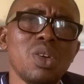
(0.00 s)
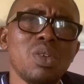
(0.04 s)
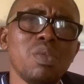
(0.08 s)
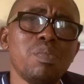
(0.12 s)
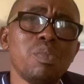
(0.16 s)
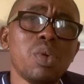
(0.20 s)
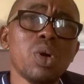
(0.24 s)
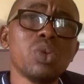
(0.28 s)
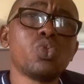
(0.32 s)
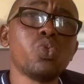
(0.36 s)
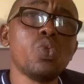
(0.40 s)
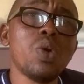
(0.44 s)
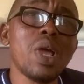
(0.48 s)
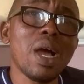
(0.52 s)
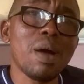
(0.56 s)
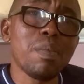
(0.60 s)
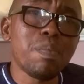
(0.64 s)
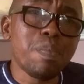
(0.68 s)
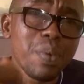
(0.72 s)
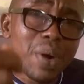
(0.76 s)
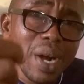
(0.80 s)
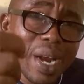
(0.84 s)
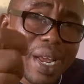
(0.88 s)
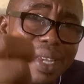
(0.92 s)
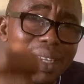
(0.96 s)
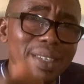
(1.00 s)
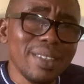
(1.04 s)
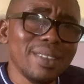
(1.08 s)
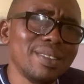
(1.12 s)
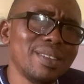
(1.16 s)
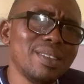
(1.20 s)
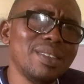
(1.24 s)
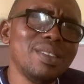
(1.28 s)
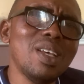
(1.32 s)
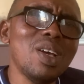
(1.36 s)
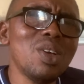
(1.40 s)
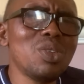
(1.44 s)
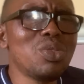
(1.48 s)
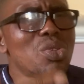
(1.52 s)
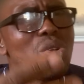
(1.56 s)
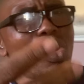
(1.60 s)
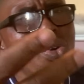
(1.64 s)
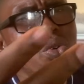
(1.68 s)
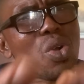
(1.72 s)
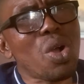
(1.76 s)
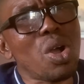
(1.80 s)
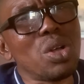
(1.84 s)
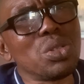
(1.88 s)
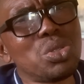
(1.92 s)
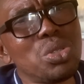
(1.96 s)
But we are praying. So
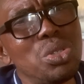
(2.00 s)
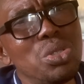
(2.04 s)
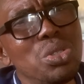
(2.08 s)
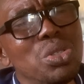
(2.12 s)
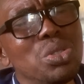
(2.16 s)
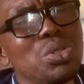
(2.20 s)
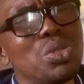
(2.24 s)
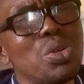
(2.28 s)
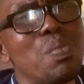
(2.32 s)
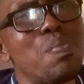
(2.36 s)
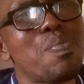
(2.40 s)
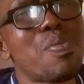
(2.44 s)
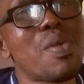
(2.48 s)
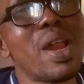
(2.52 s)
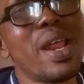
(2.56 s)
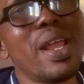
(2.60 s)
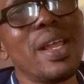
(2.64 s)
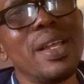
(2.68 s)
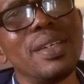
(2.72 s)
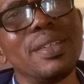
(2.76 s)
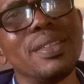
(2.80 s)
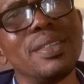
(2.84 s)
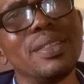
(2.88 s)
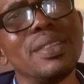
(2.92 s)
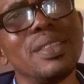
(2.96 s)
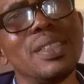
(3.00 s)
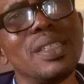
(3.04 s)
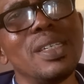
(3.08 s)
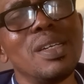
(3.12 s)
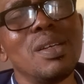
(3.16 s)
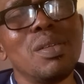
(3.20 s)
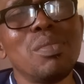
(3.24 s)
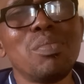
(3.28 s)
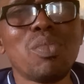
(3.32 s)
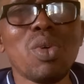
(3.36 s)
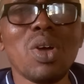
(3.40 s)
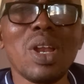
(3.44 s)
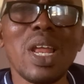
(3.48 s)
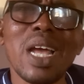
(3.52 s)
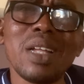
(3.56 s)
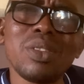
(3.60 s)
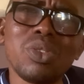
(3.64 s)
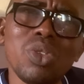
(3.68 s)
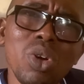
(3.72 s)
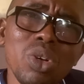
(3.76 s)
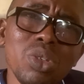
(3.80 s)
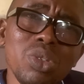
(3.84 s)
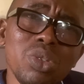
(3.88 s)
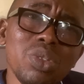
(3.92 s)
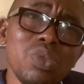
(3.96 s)
continue to pray. But I
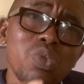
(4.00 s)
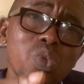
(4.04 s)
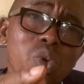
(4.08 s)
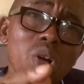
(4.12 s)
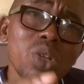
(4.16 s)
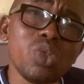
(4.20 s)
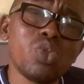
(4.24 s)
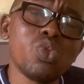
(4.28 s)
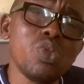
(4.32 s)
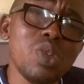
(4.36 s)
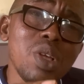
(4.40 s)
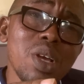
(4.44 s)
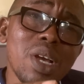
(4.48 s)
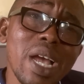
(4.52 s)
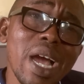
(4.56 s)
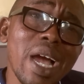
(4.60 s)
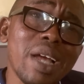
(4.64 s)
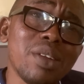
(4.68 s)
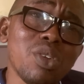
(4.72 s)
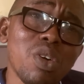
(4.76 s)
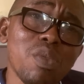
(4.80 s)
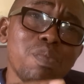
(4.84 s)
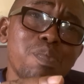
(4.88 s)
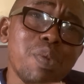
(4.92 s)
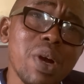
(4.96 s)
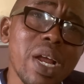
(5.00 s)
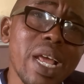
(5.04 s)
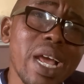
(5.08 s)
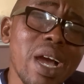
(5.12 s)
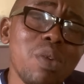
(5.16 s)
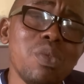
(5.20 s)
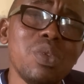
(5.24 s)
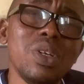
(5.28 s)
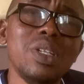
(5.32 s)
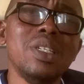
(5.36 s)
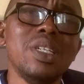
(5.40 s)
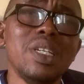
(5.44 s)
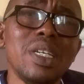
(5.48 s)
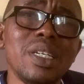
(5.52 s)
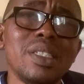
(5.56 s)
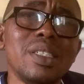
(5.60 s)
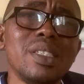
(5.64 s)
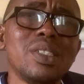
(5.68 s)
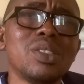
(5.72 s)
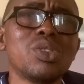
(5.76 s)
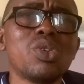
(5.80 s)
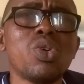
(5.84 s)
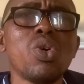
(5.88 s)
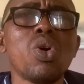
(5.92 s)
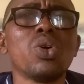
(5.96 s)
told you, what we kind of prayer we need
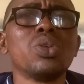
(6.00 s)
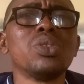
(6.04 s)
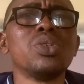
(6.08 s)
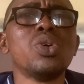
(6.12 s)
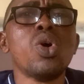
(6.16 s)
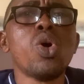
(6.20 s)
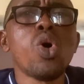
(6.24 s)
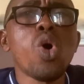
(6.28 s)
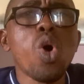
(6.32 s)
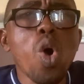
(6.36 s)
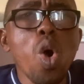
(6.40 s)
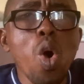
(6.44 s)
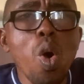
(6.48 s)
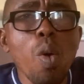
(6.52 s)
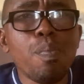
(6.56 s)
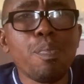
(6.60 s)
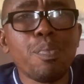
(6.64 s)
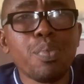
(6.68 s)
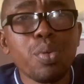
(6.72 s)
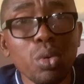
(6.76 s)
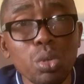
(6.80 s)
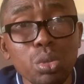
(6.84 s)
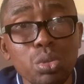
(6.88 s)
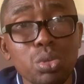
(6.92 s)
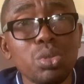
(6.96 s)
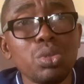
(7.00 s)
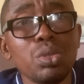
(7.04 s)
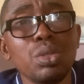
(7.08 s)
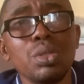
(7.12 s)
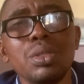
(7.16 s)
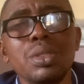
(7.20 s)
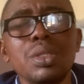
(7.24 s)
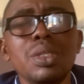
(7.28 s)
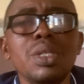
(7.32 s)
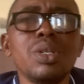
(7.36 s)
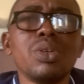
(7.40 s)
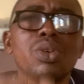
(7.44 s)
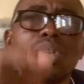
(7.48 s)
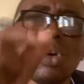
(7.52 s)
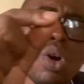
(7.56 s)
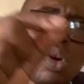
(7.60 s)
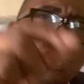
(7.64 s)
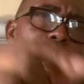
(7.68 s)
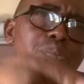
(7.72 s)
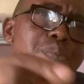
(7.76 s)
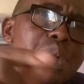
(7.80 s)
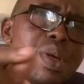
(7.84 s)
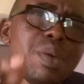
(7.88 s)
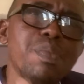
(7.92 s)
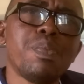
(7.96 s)
is God uproot the
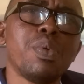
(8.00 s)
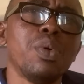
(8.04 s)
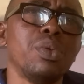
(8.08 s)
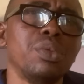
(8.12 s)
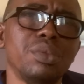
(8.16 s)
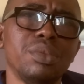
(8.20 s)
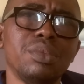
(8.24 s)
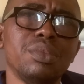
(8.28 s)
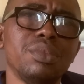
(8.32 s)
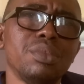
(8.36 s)
wrong people